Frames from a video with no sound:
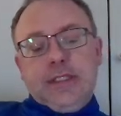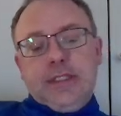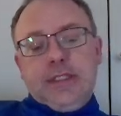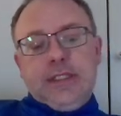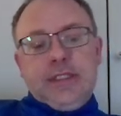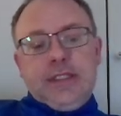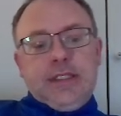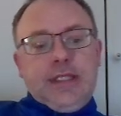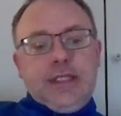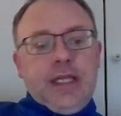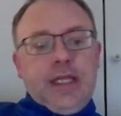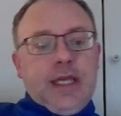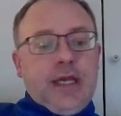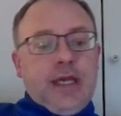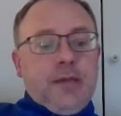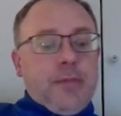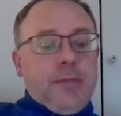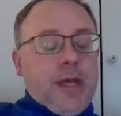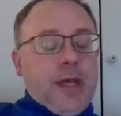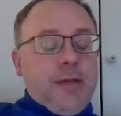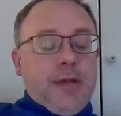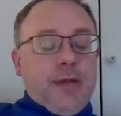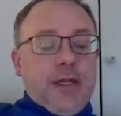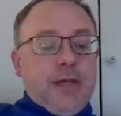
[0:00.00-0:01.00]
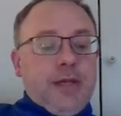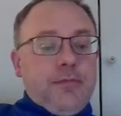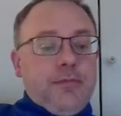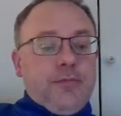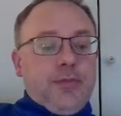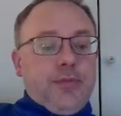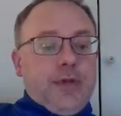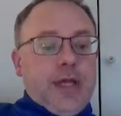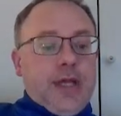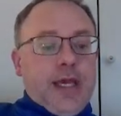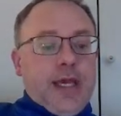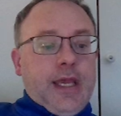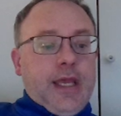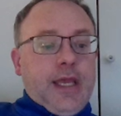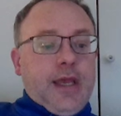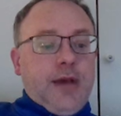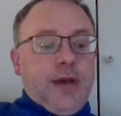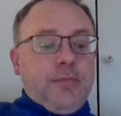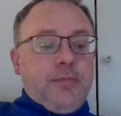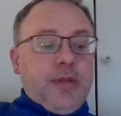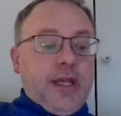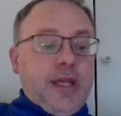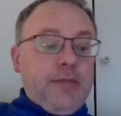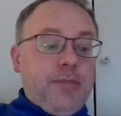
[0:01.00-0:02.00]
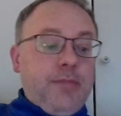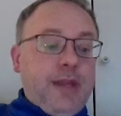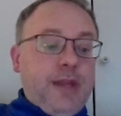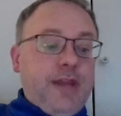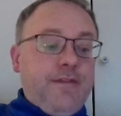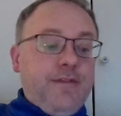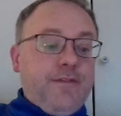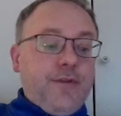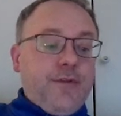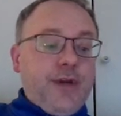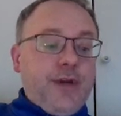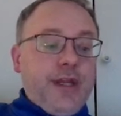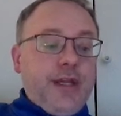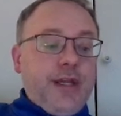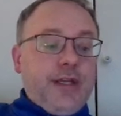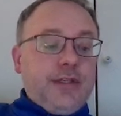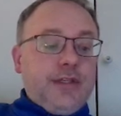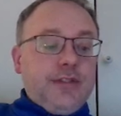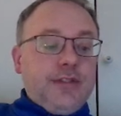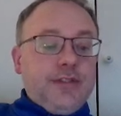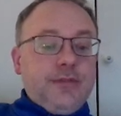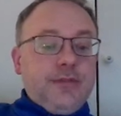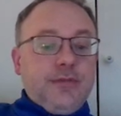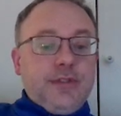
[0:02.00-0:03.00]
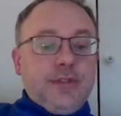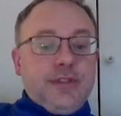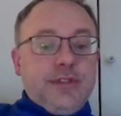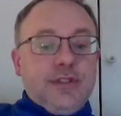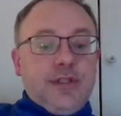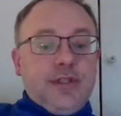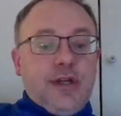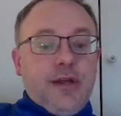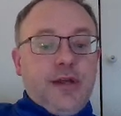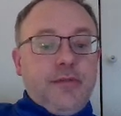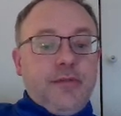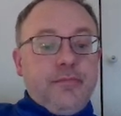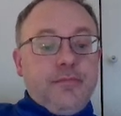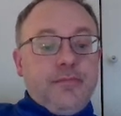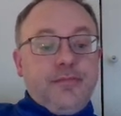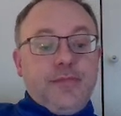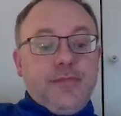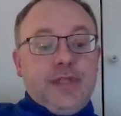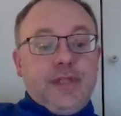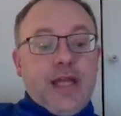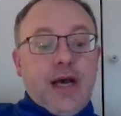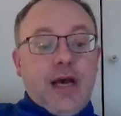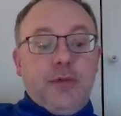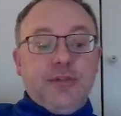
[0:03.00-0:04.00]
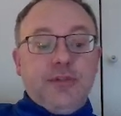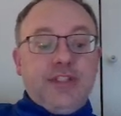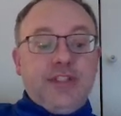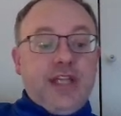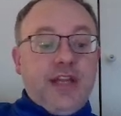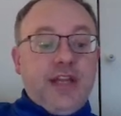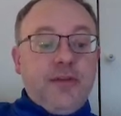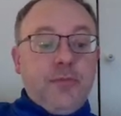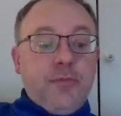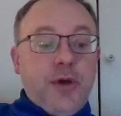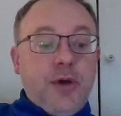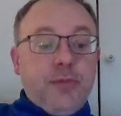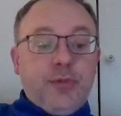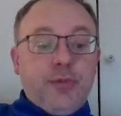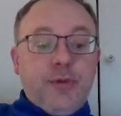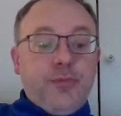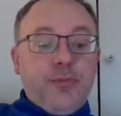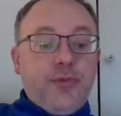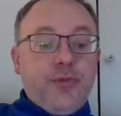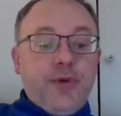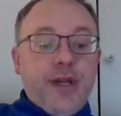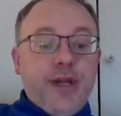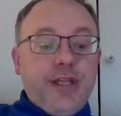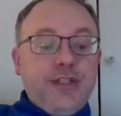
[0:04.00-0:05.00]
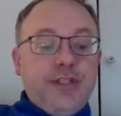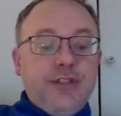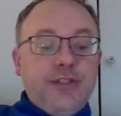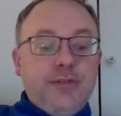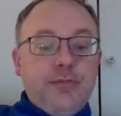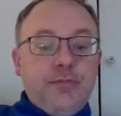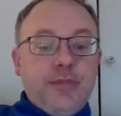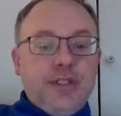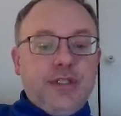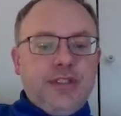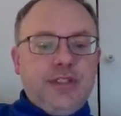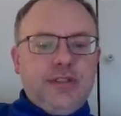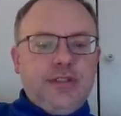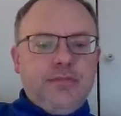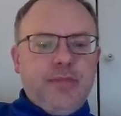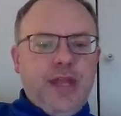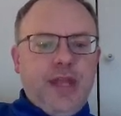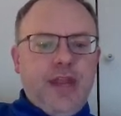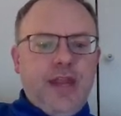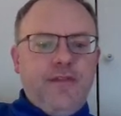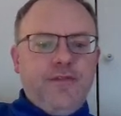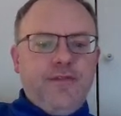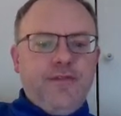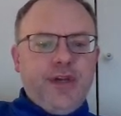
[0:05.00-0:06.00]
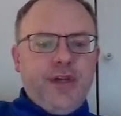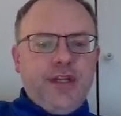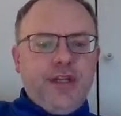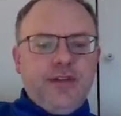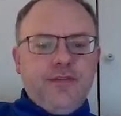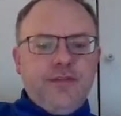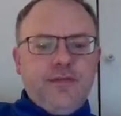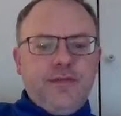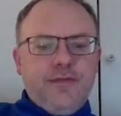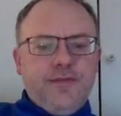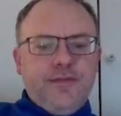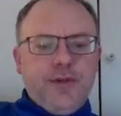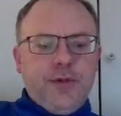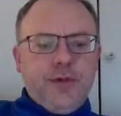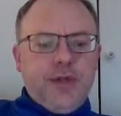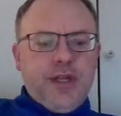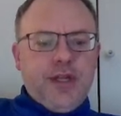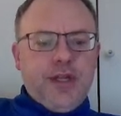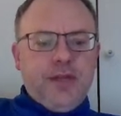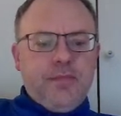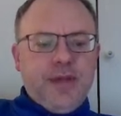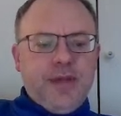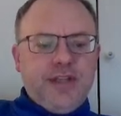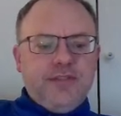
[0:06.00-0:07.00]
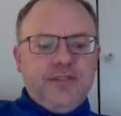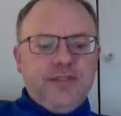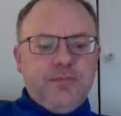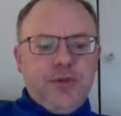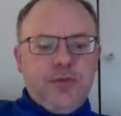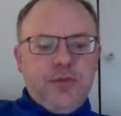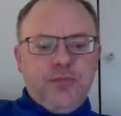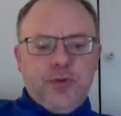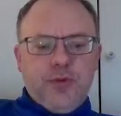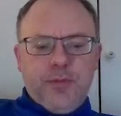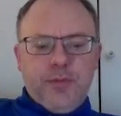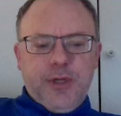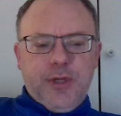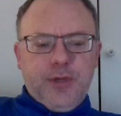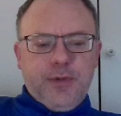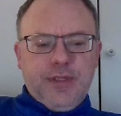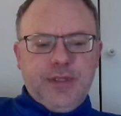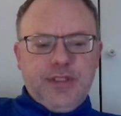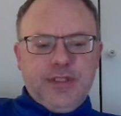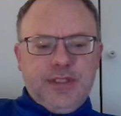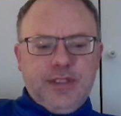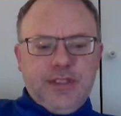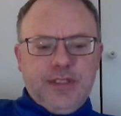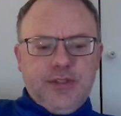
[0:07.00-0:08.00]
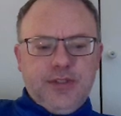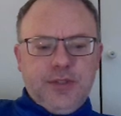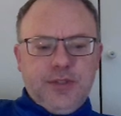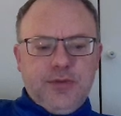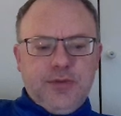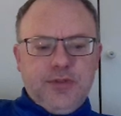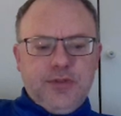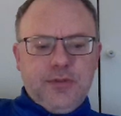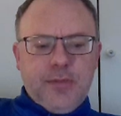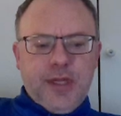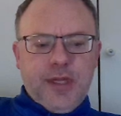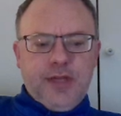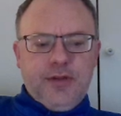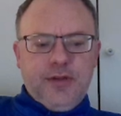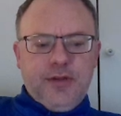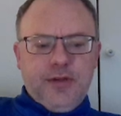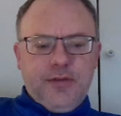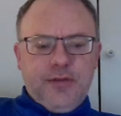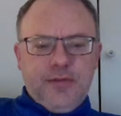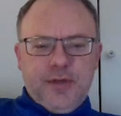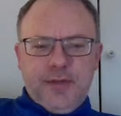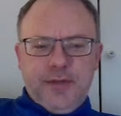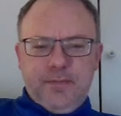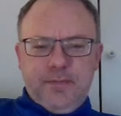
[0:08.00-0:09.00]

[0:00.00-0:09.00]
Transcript: Yeah, maybe I didn't play... I played B3 because it was like... That was the end of my preparation, but B3 doesn't feel like the best move. Probably Queen C2 is the main line, right?